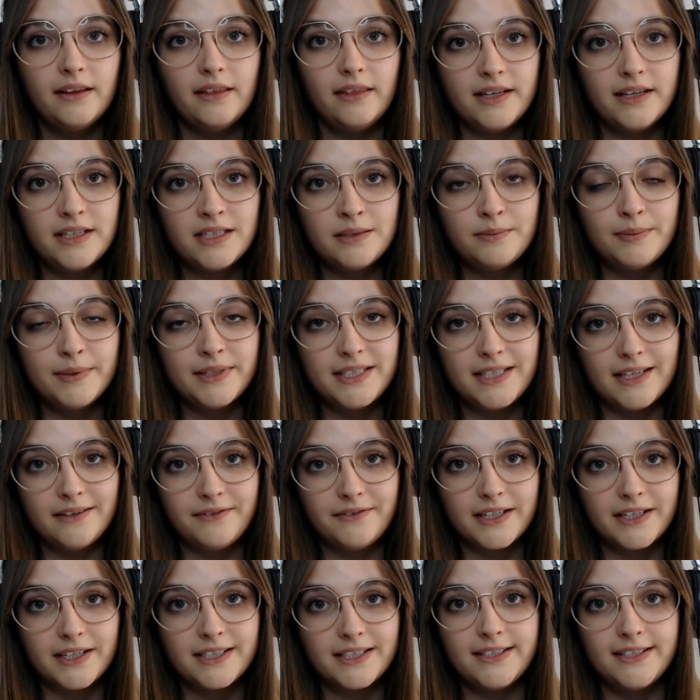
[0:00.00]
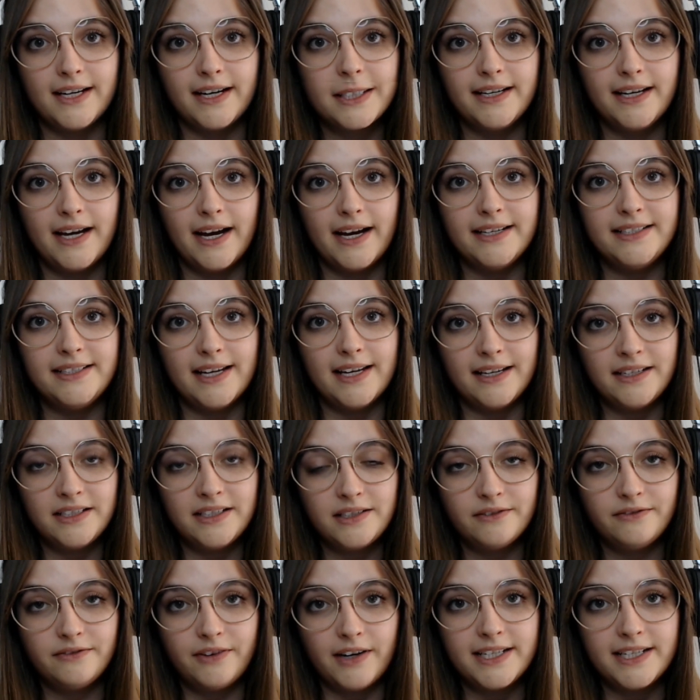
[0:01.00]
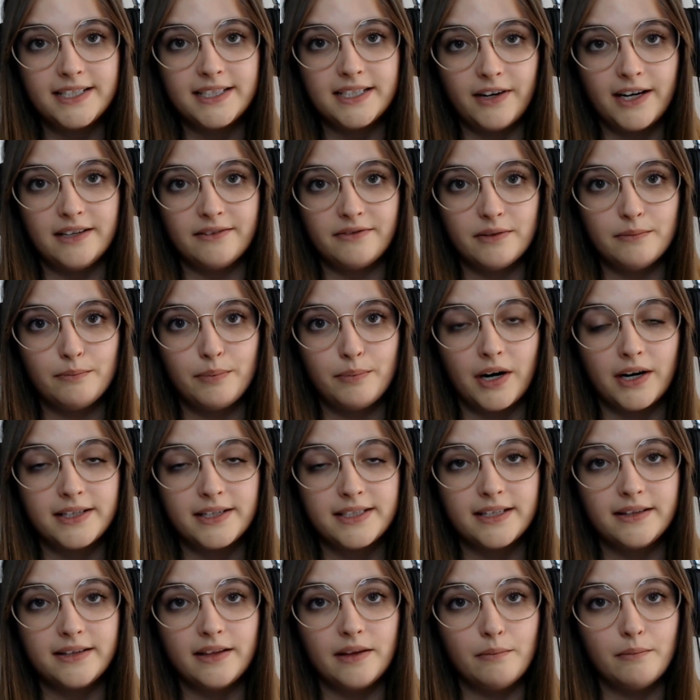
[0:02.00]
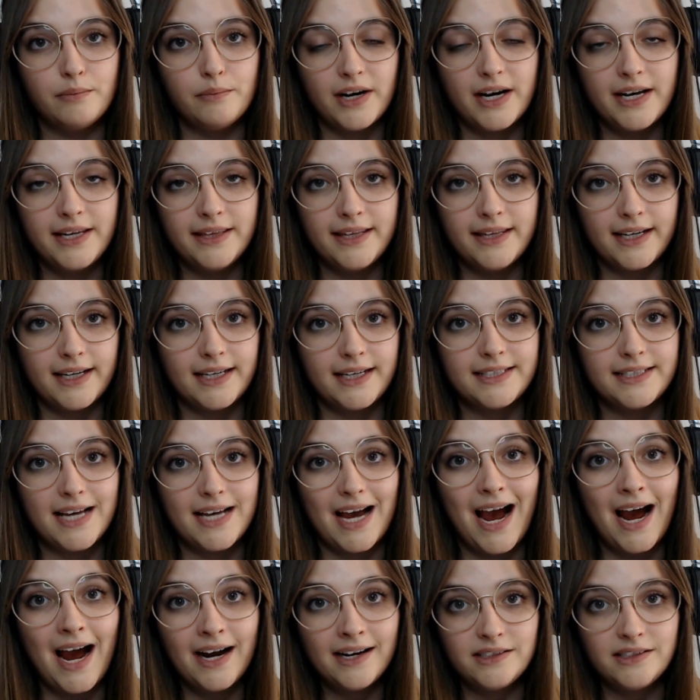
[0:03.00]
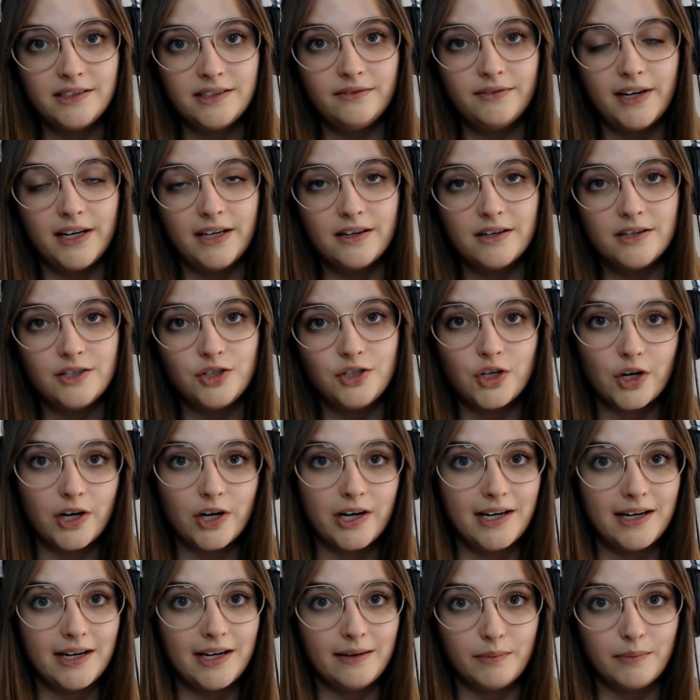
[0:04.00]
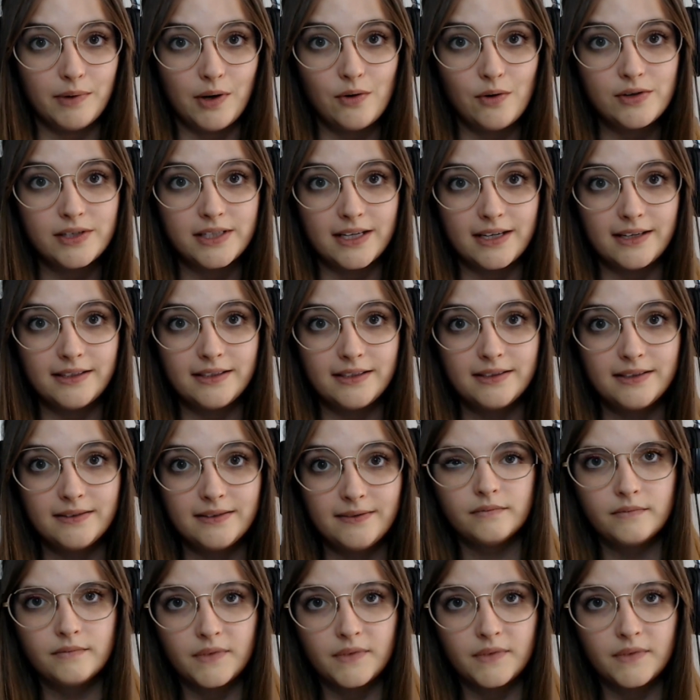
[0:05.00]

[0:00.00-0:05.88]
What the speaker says: This specific study identifies the different parts of the brain that gets activated during hypnosis.